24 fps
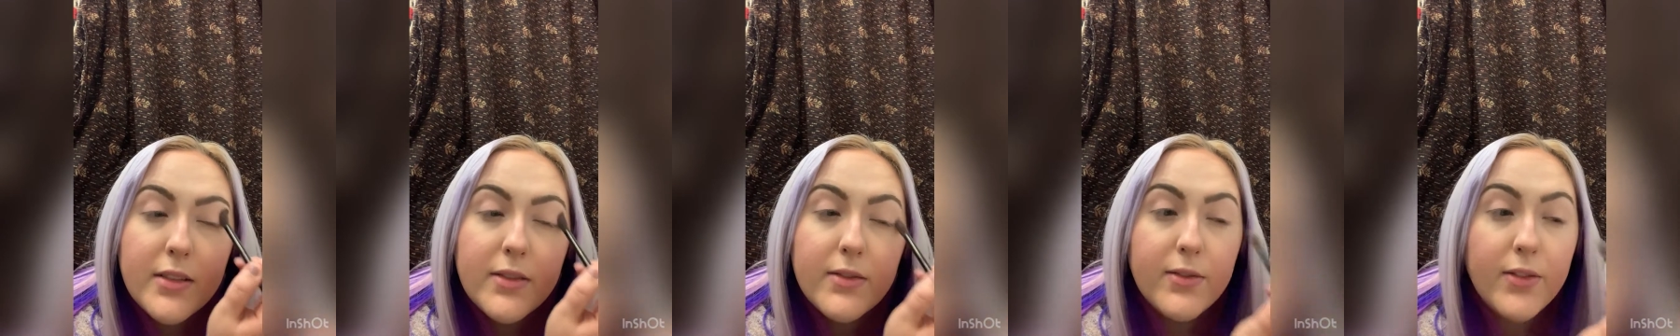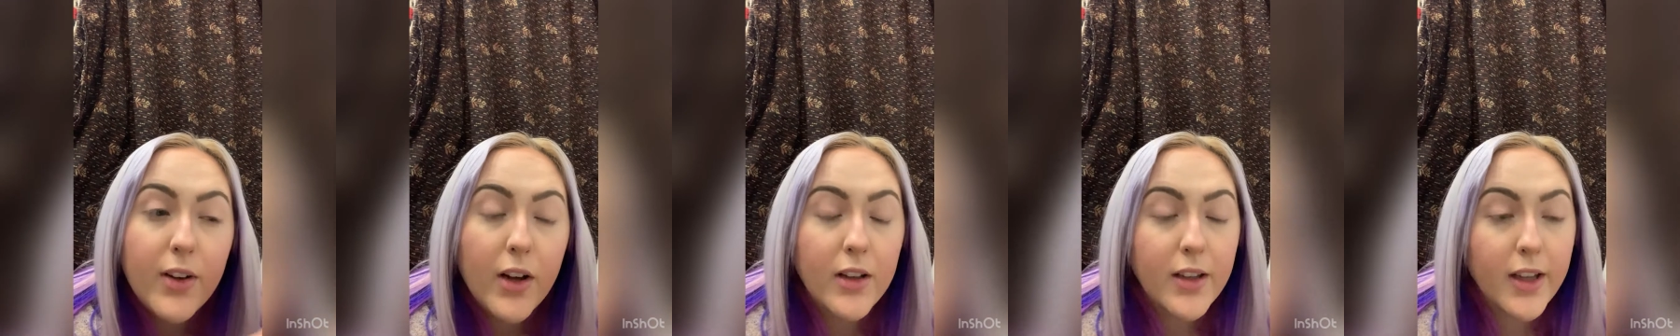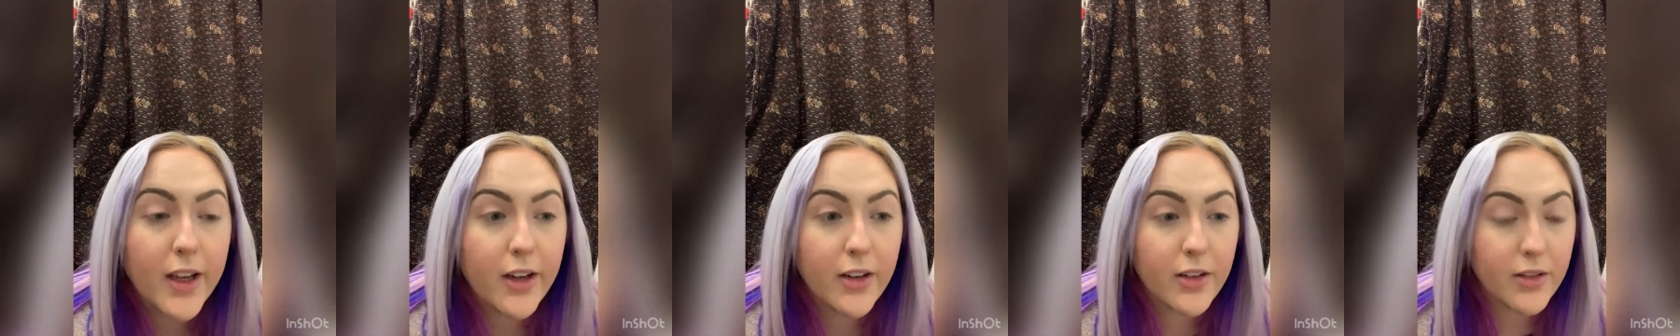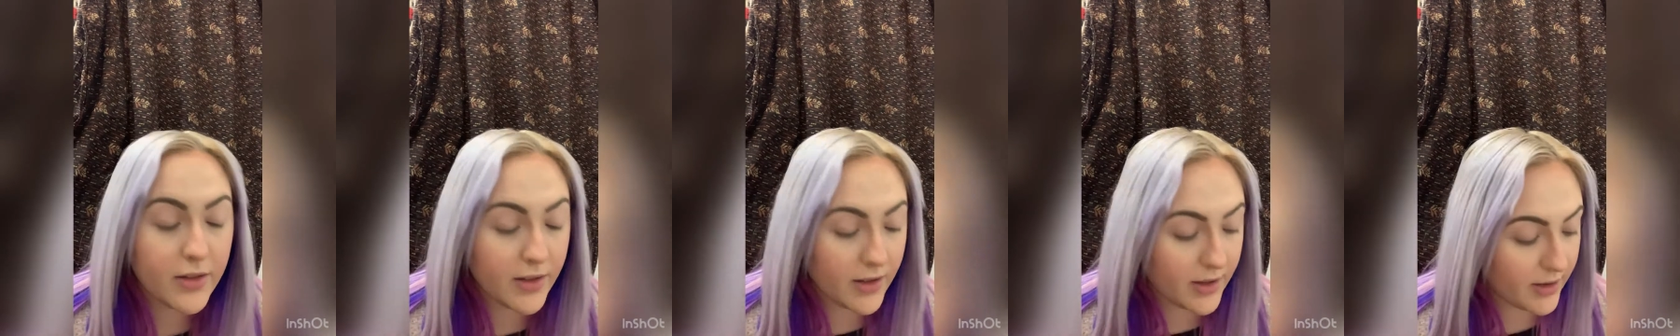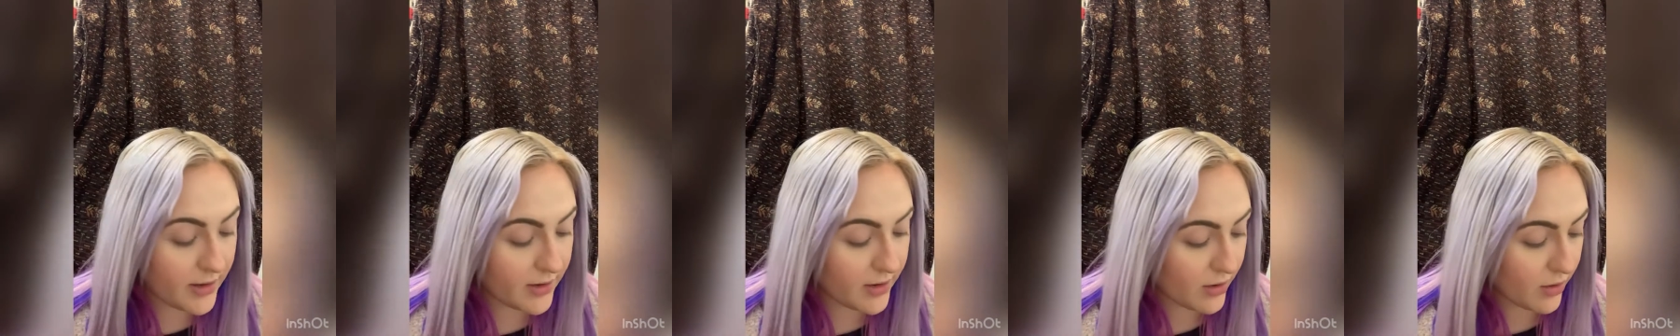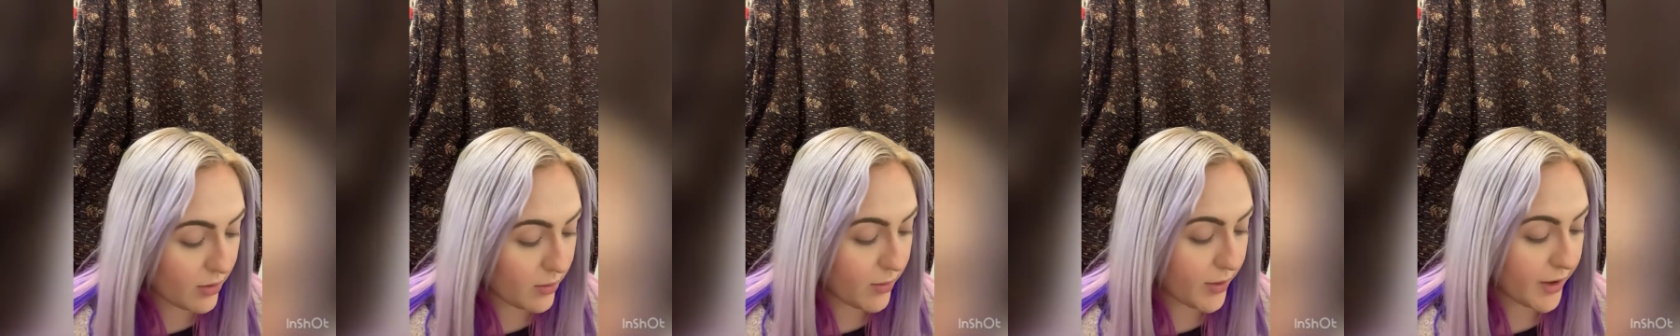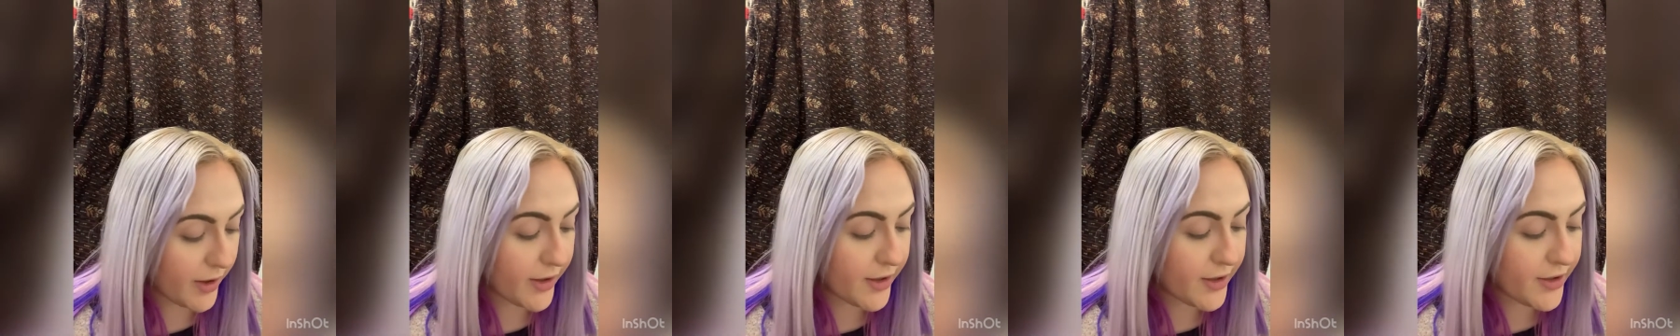Fallout is the
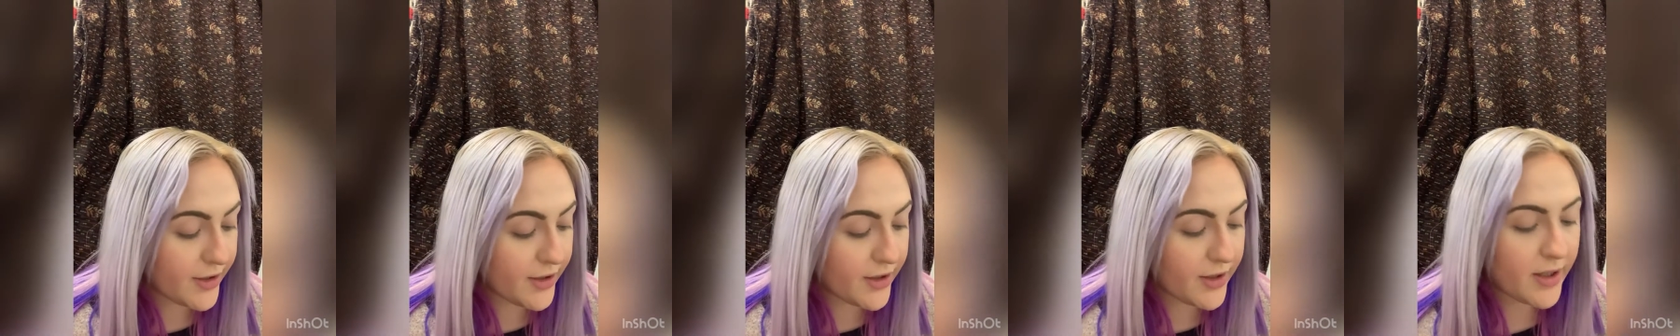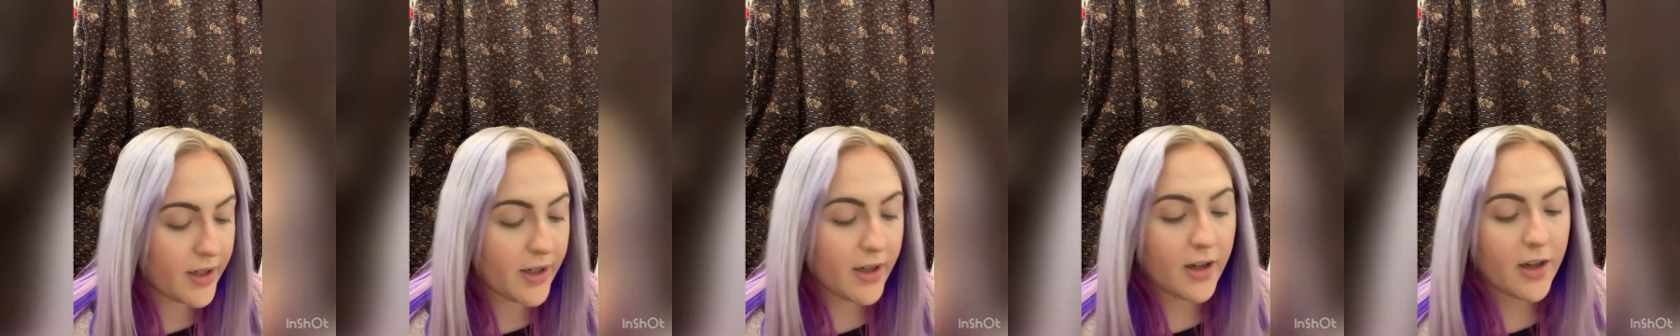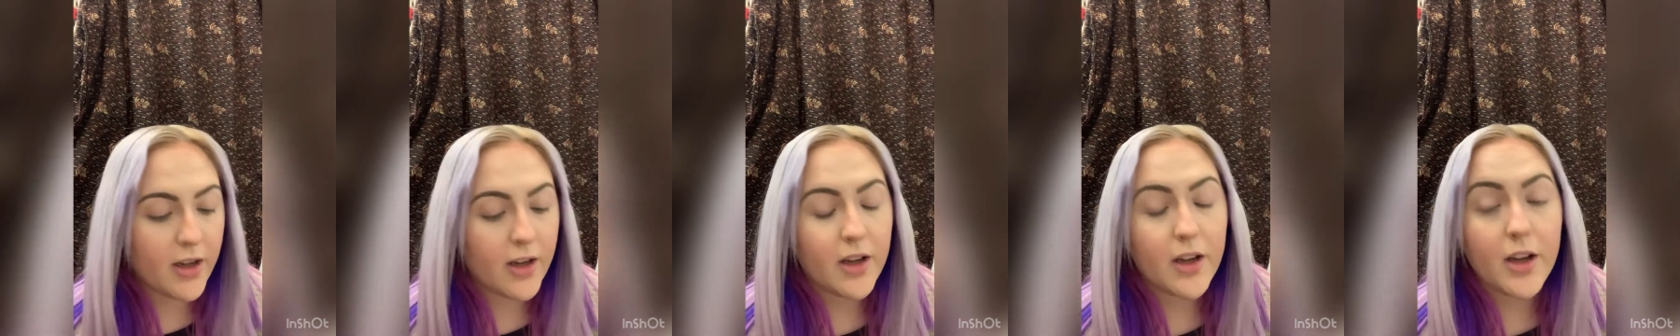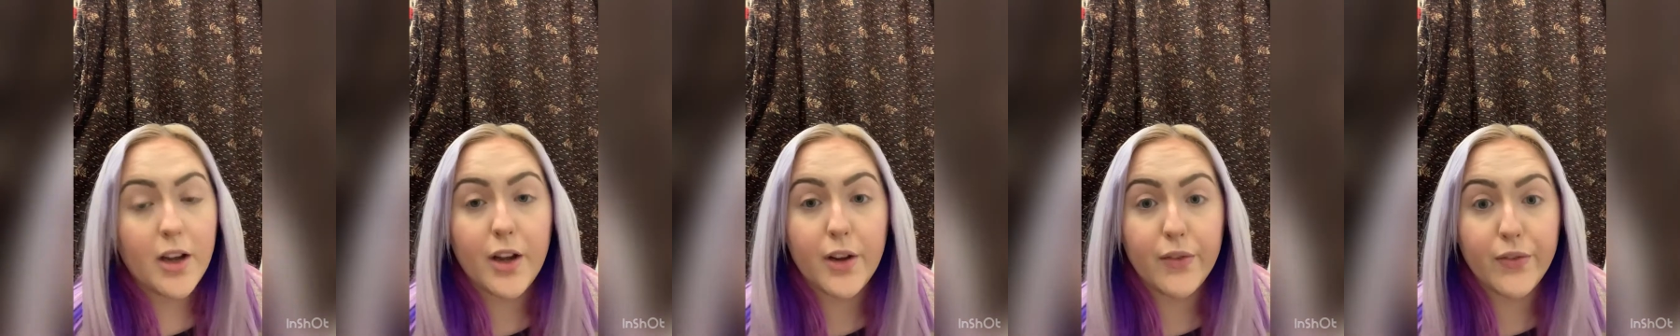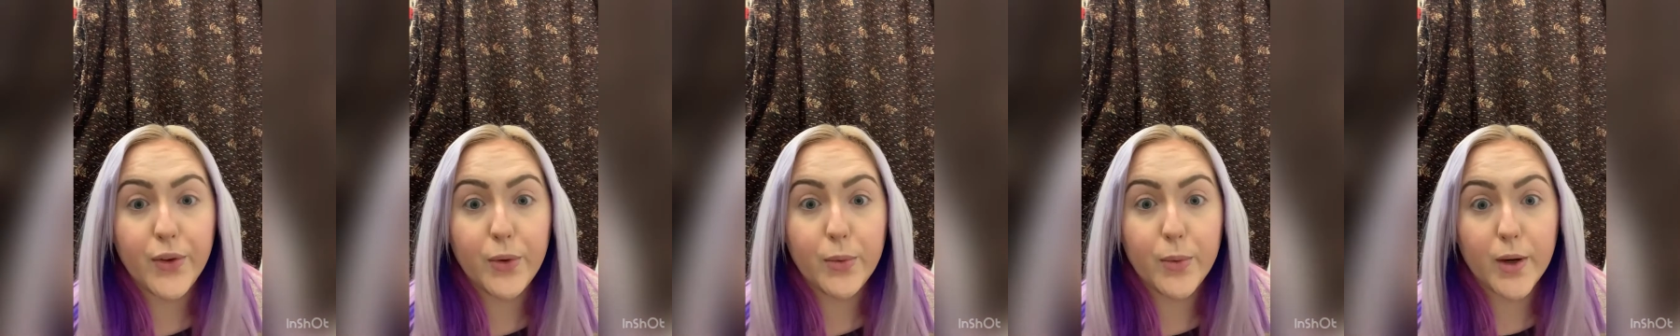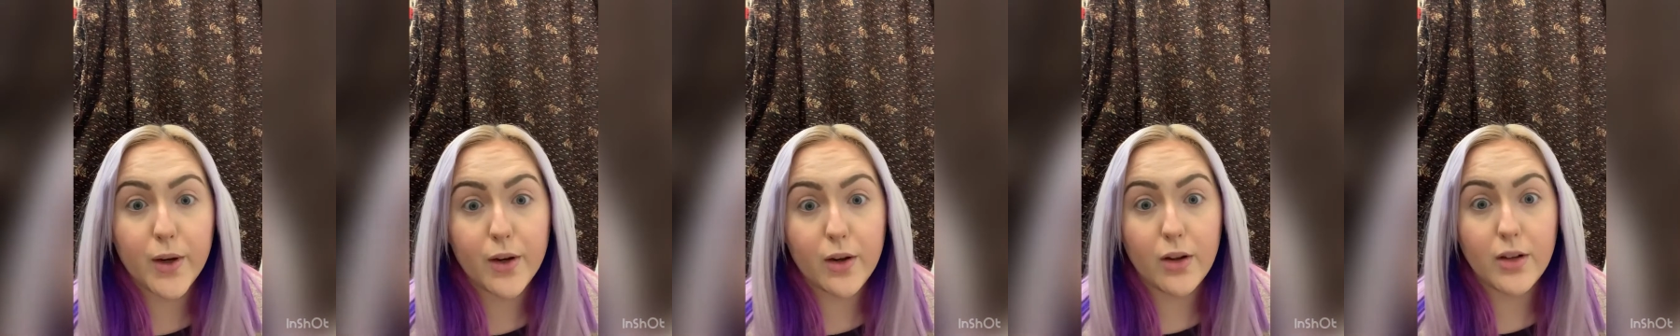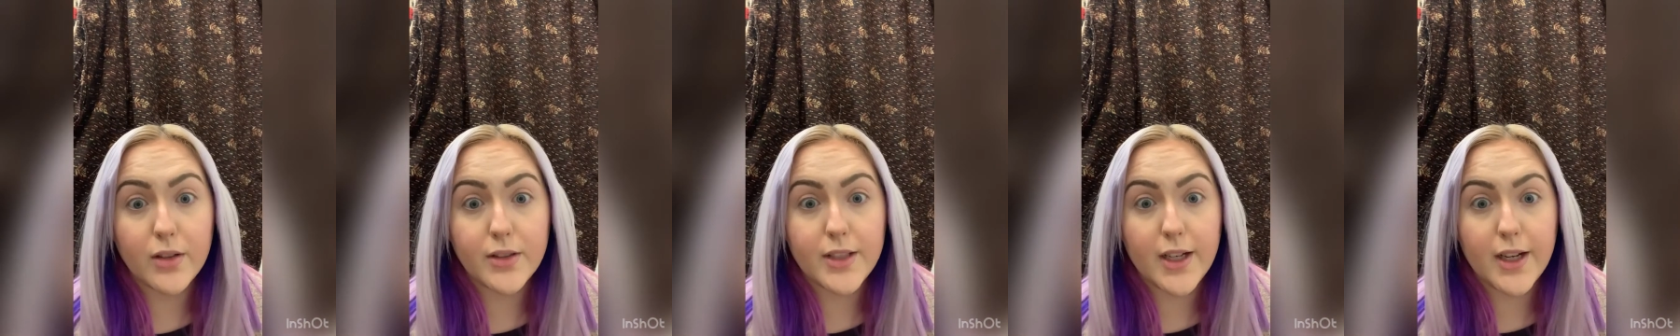worst if you wear
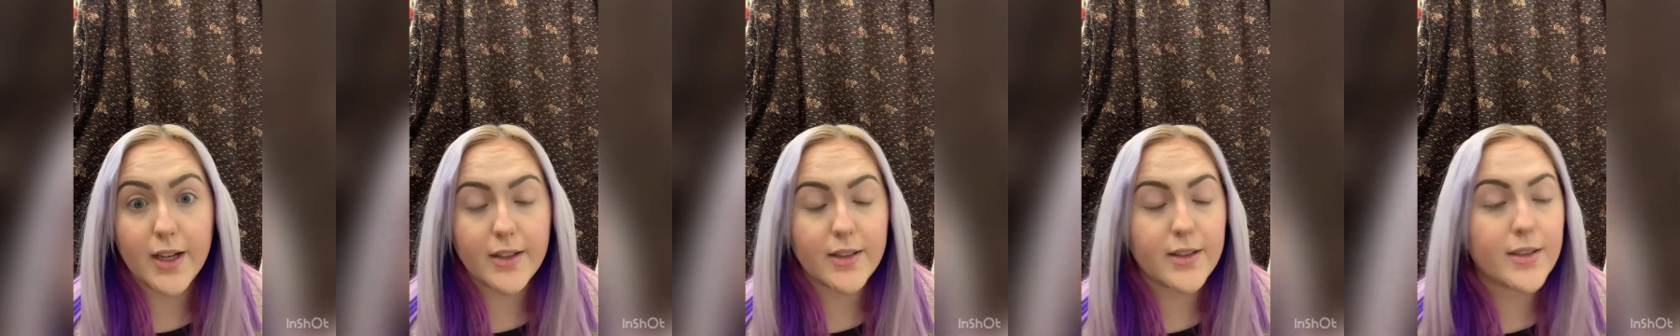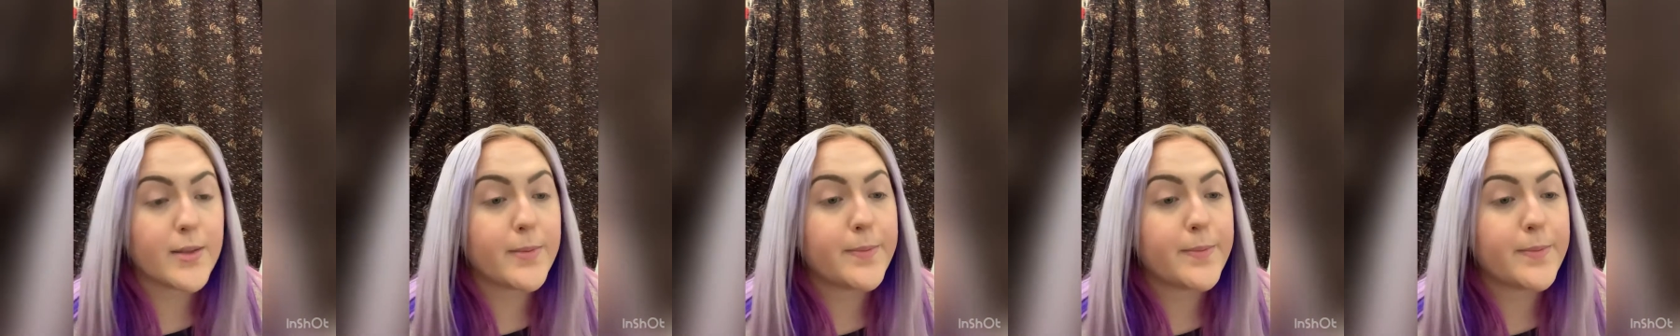contacts.